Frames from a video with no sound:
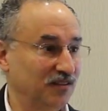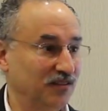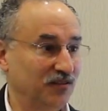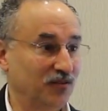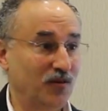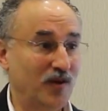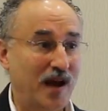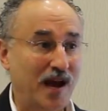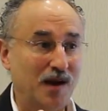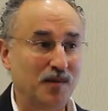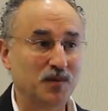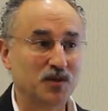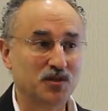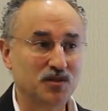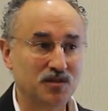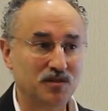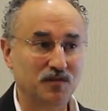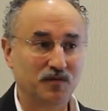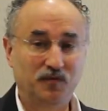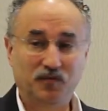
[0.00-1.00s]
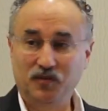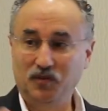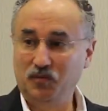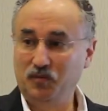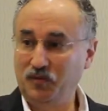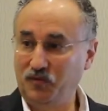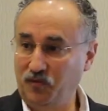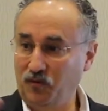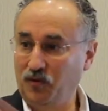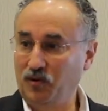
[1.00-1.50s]
So how much is it
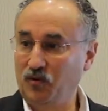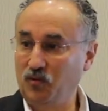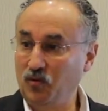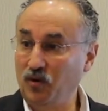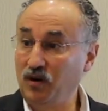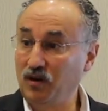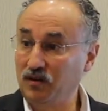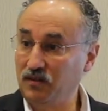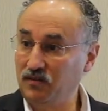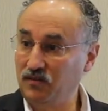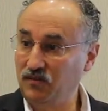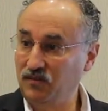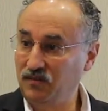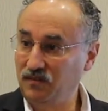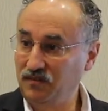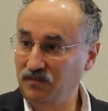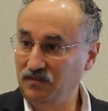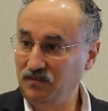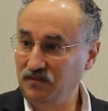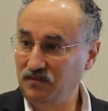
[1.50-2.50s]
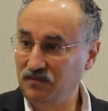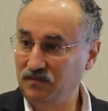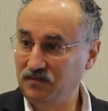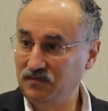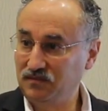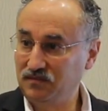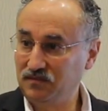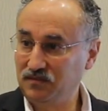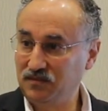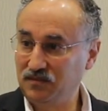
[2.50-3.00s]
filled before it works?
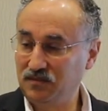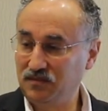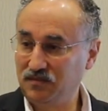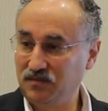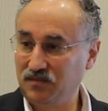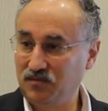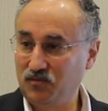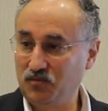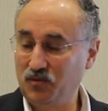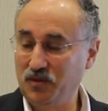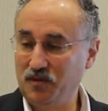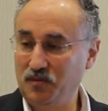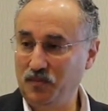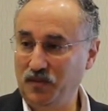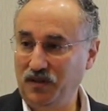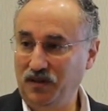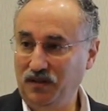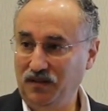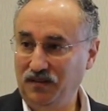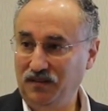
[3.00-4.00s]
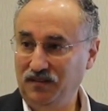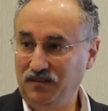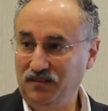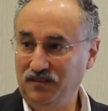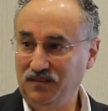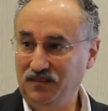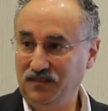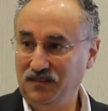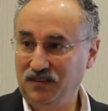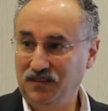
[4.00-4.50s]
You with me?
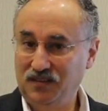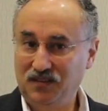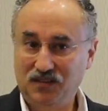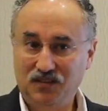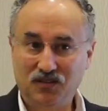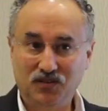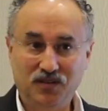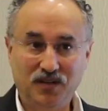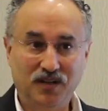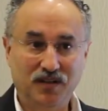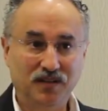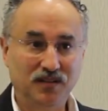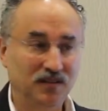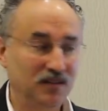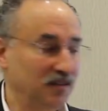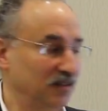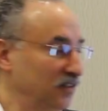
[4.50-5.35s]
Okay.